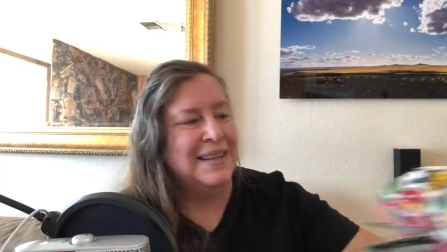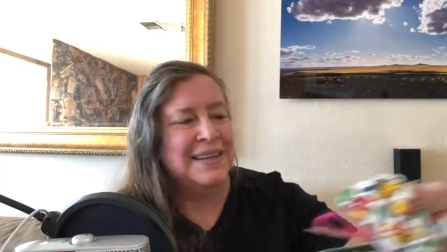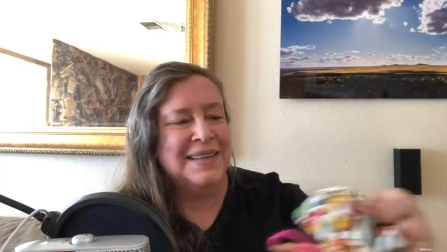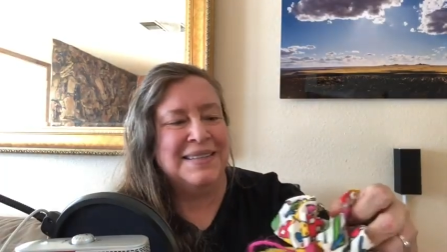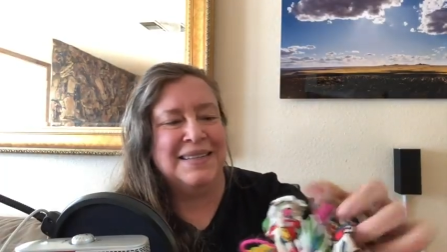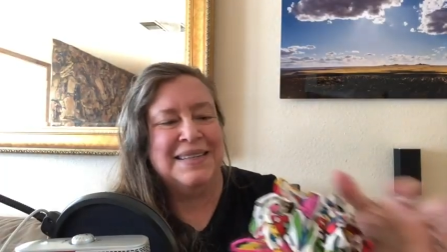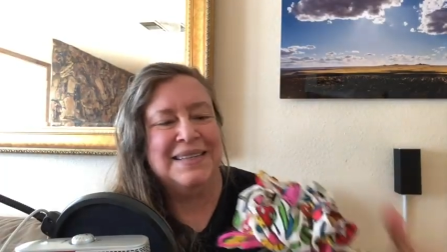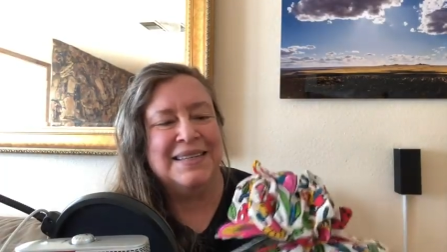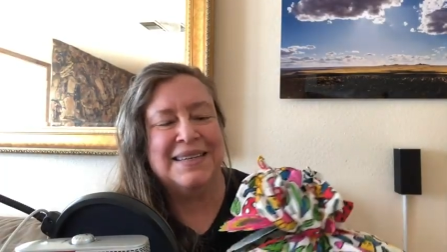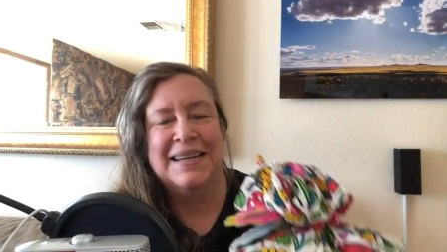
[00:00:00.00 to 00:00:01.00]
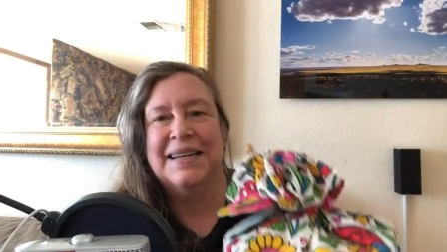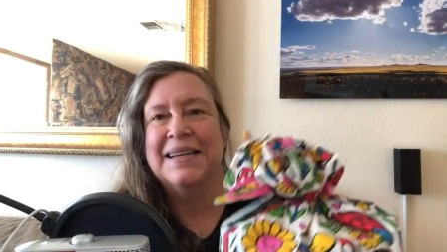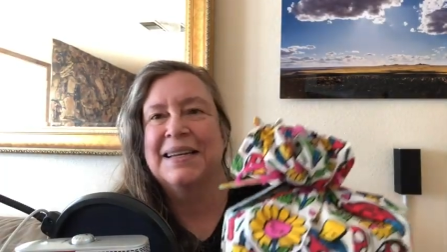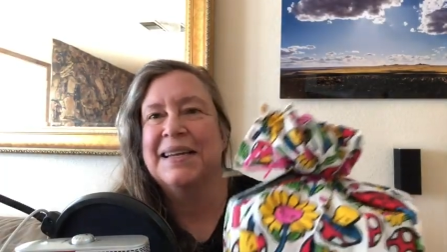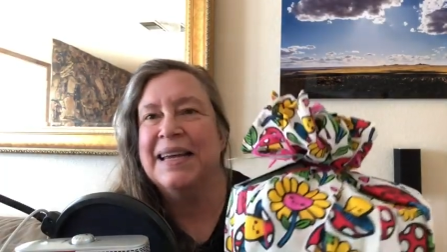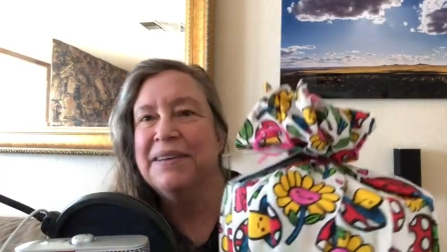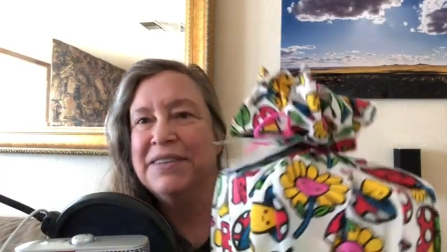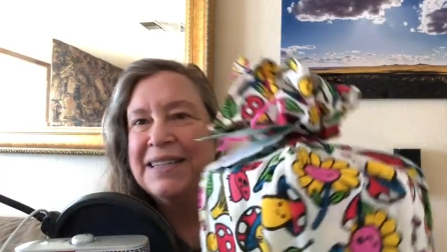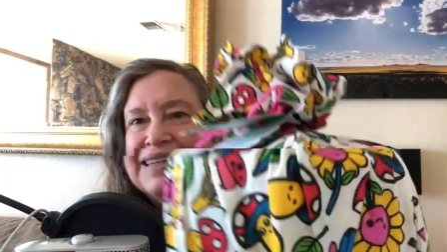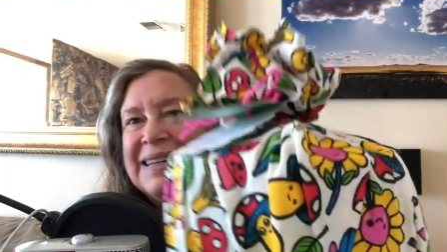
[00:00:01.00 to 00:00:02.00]
is this gift
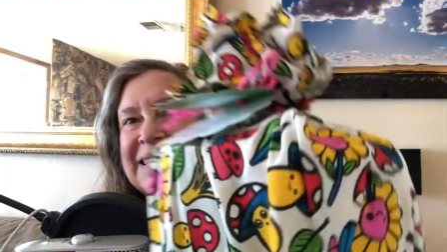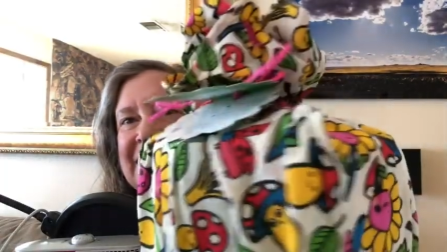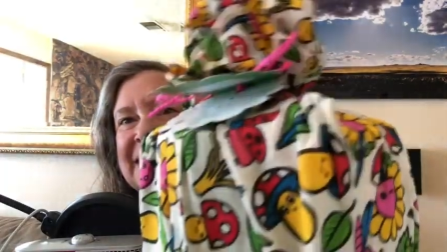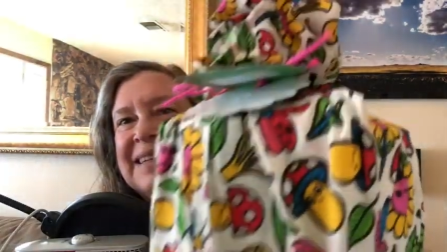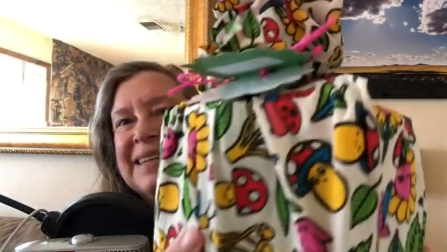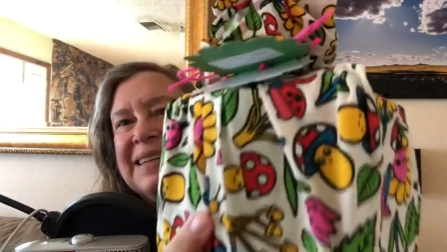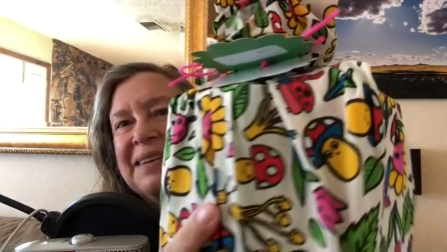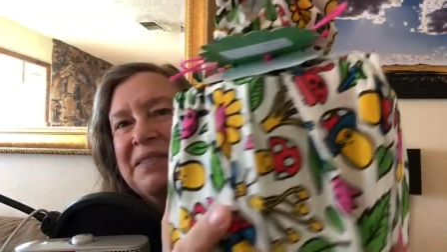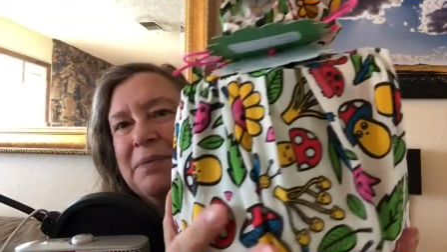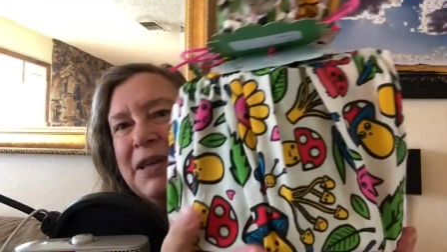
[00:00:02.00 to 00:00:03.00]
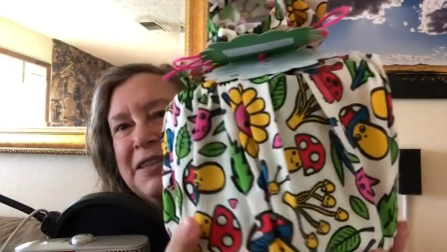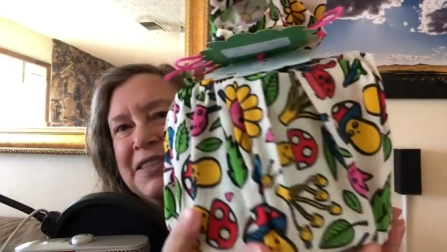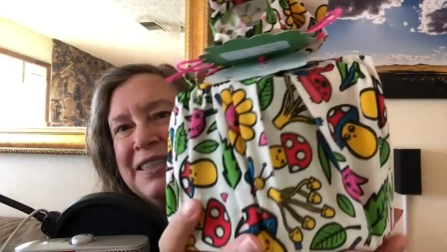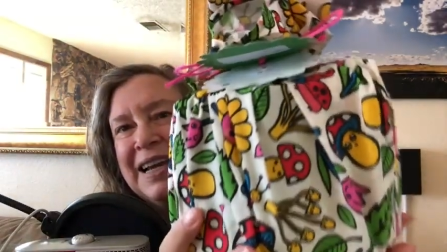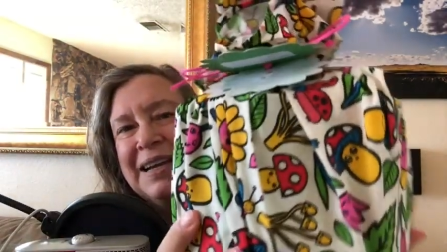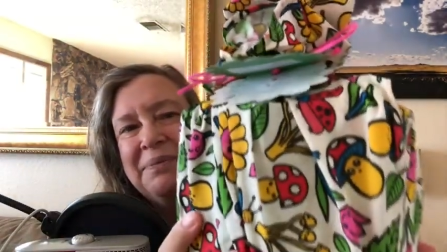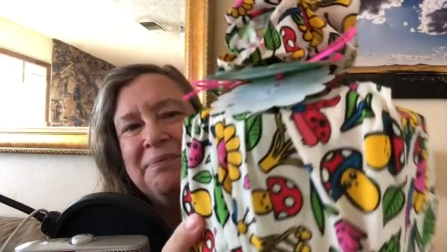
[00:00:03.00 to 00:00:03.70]
set for Mother's Day.